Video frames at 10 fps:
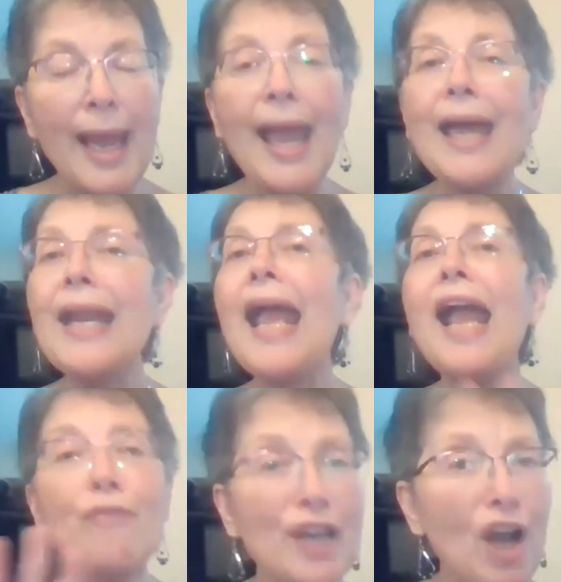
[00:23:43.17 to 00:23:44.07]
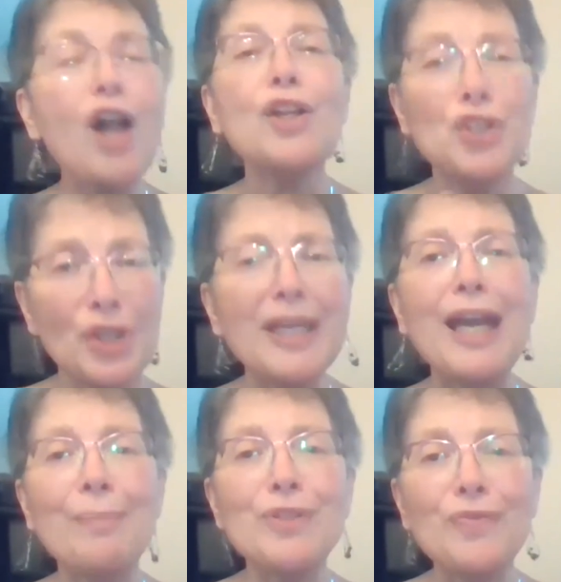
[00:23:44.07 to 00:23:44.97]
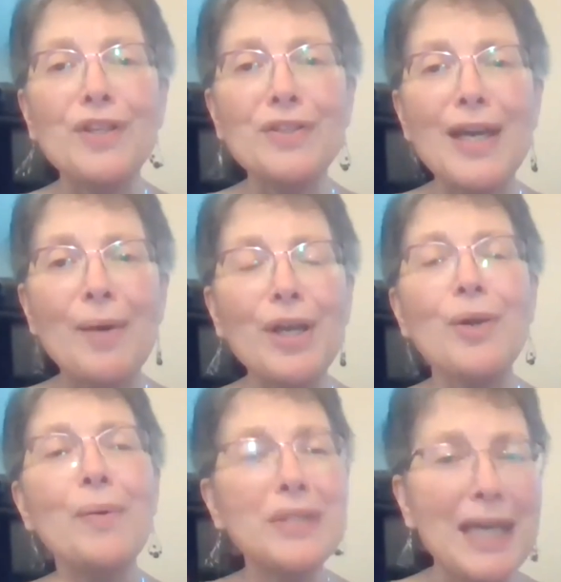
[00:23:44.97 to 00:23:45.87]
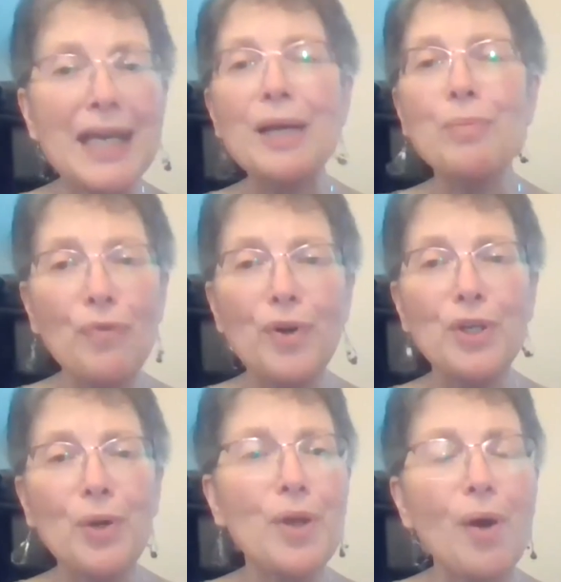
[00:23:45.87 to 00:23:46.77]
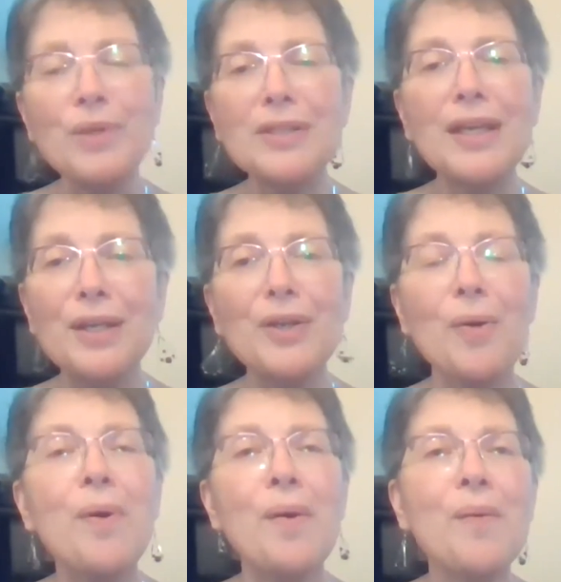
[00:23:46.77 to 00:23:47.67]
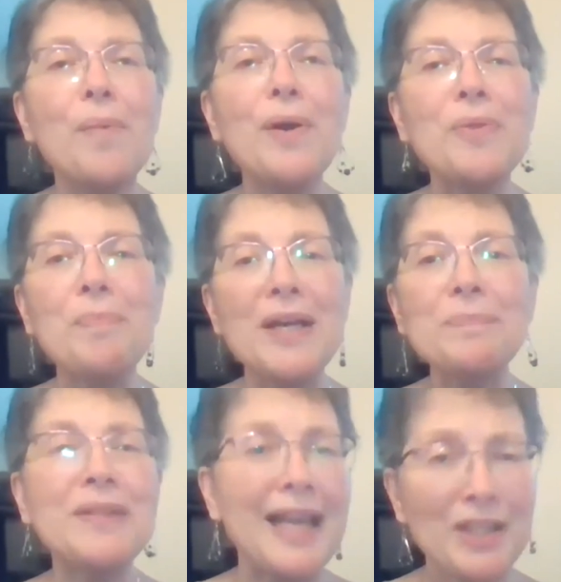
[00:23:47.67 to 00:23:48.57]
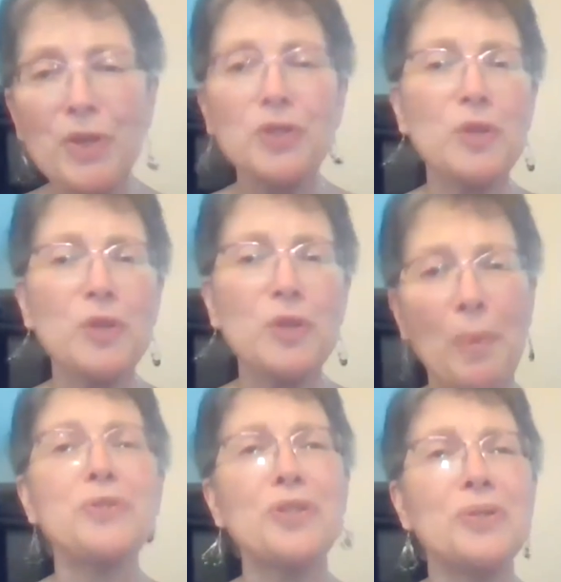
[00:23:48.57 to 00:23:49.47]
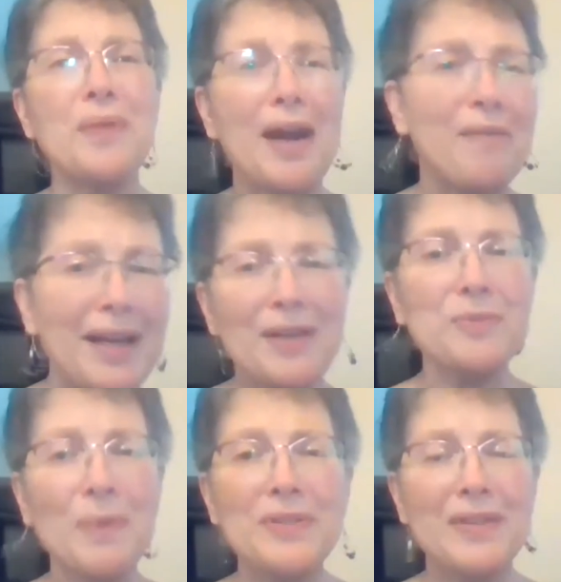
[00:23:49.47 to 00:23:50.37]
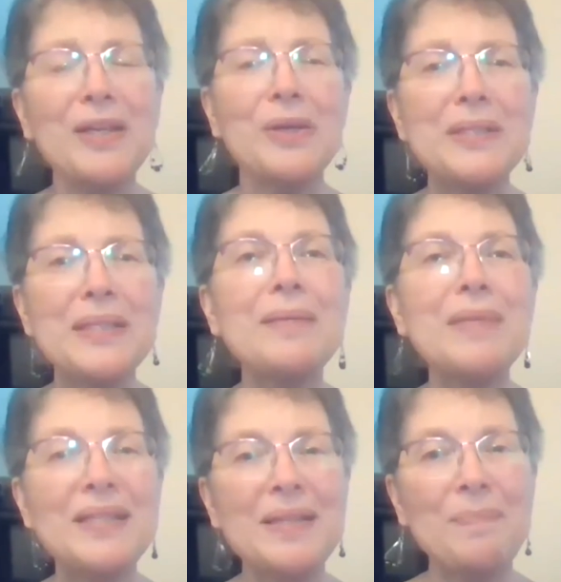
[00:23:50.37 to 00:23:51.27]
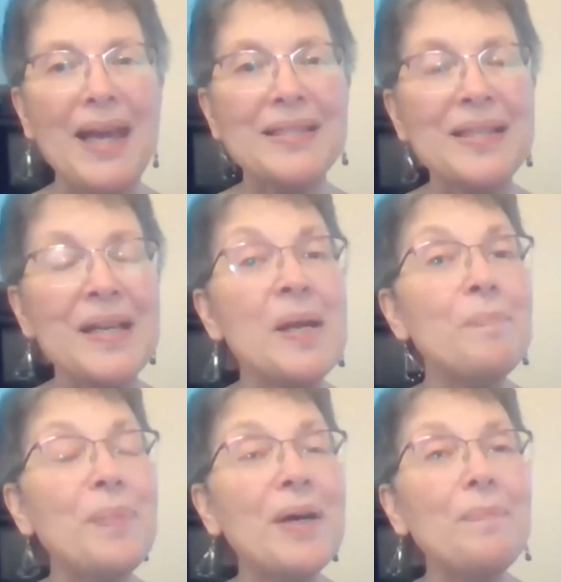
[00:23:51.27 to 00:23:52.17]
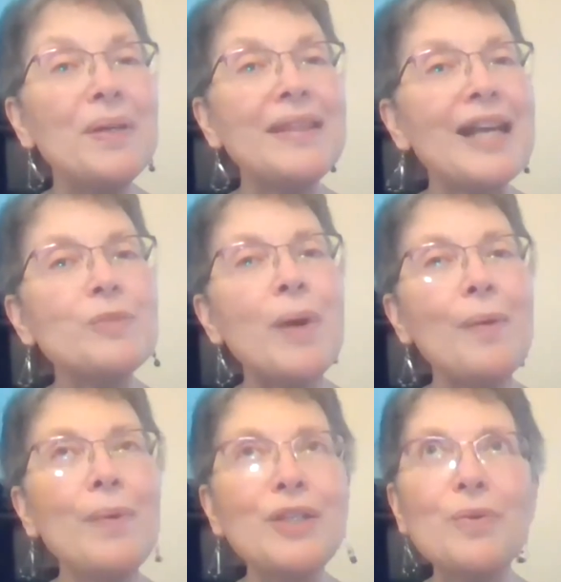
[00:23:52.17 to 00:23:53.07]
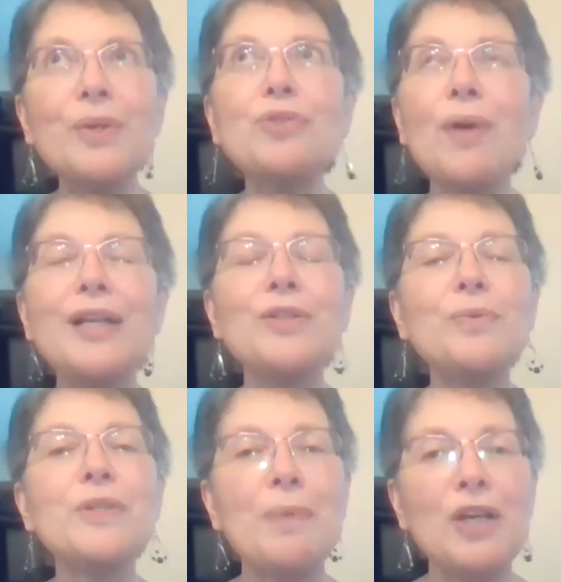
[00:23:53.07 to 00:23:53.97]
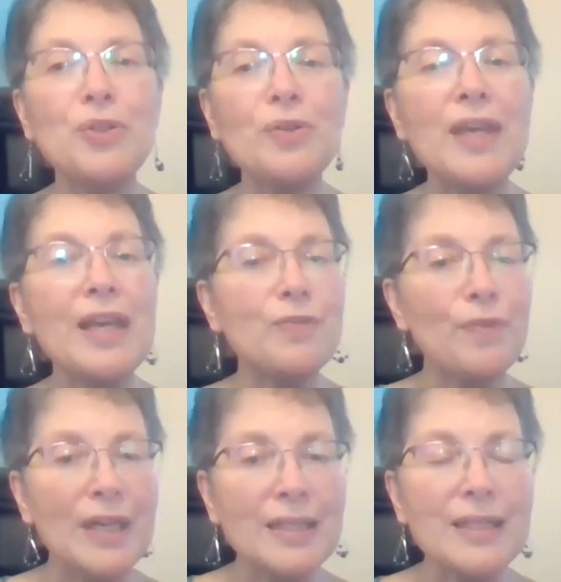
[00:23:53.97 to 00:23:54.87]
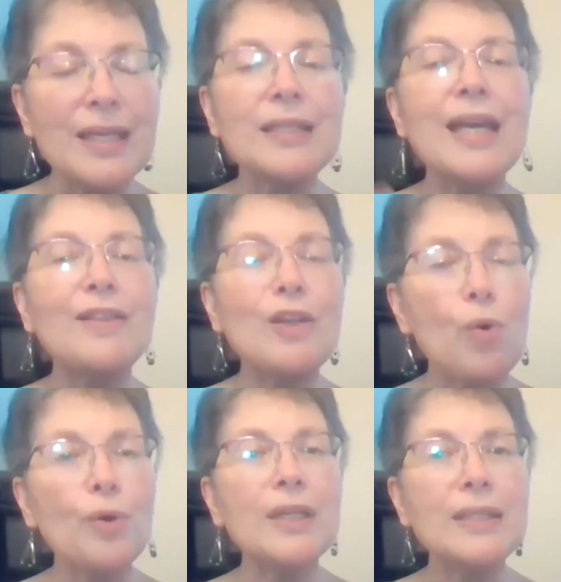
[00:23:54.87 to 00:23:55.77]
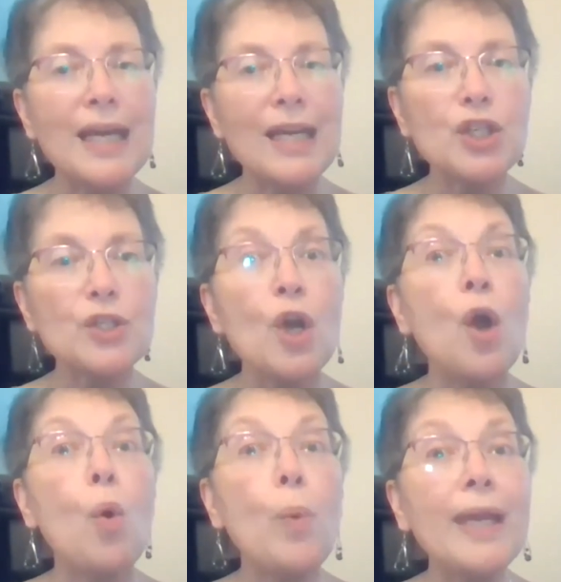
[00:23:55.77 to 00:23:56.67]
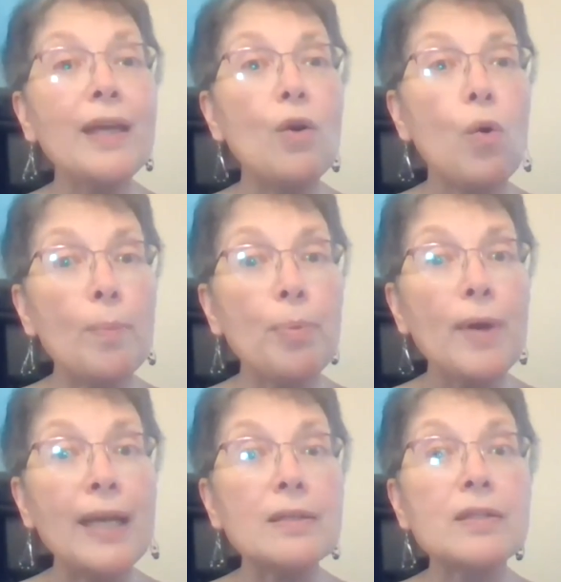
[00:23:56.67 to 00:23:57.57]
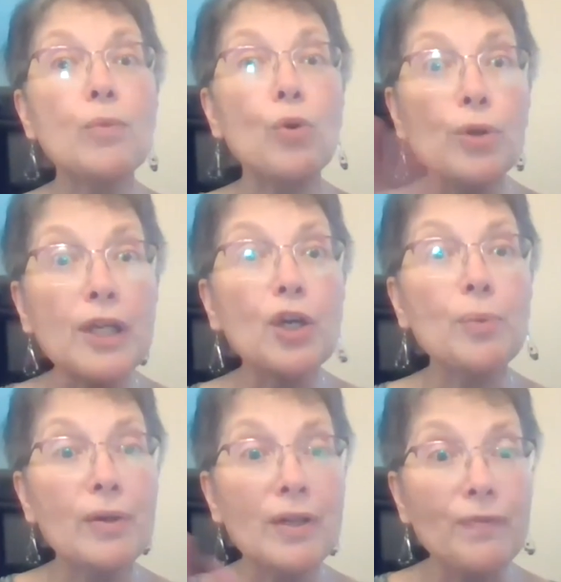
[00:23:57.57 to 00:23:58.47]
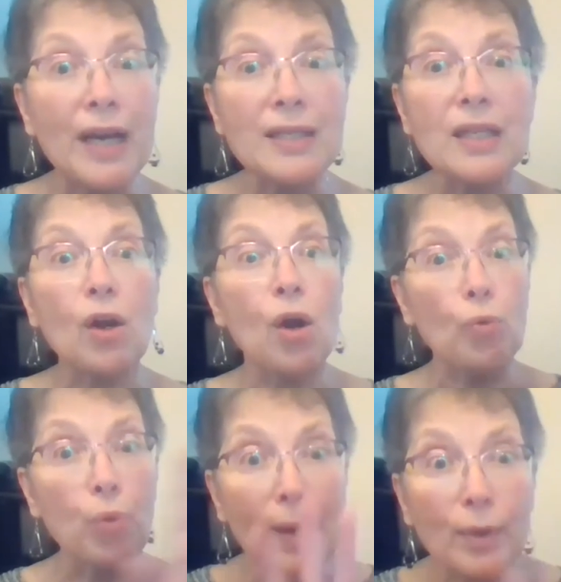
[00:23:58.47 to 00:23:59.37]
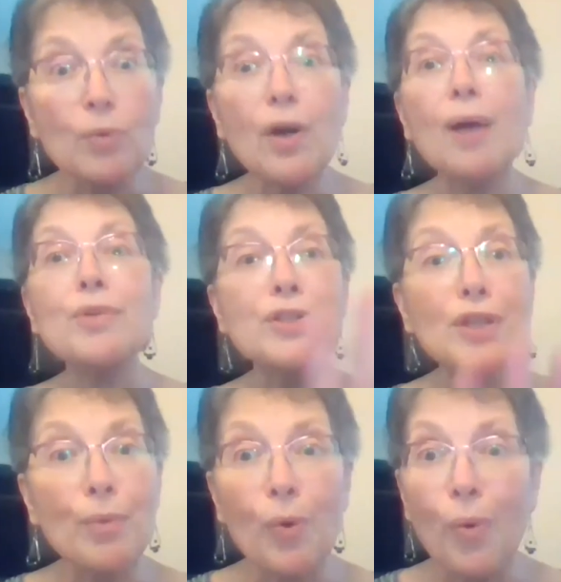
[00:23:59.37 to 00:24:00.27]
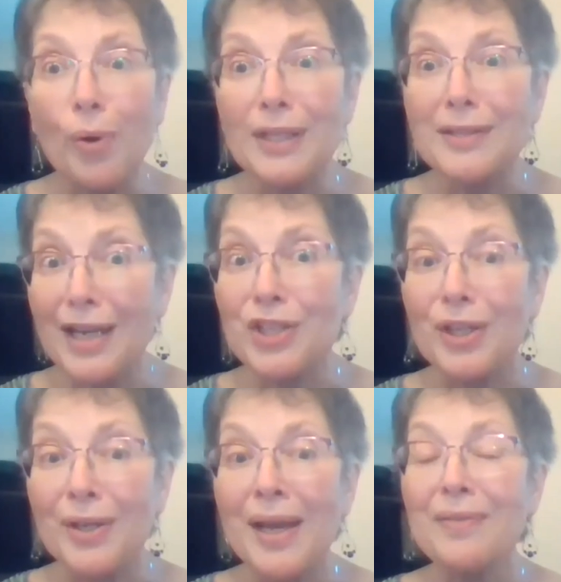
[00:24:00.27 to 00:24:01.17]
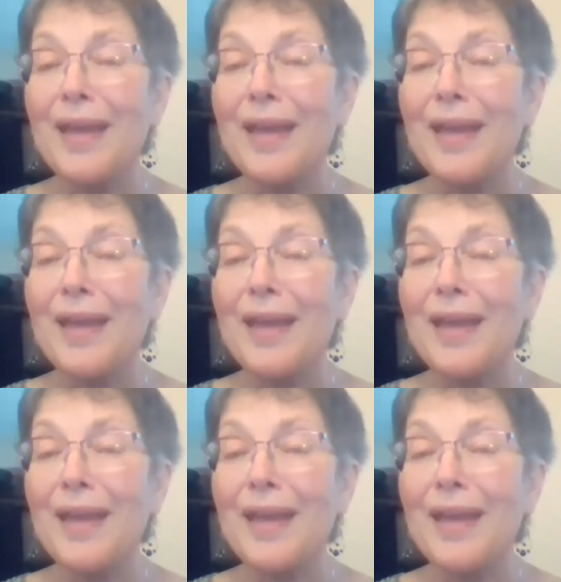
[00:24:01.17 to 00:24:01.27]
And every college on campus feels that way. I was kidding before, we always think, we're the best, but that's what you're supposed to do that, right? You're supposed to think your team is the best. But that's why we try to do special things. For instance, at the orientations, we incorporate some early career advising right when you come to summer orientation.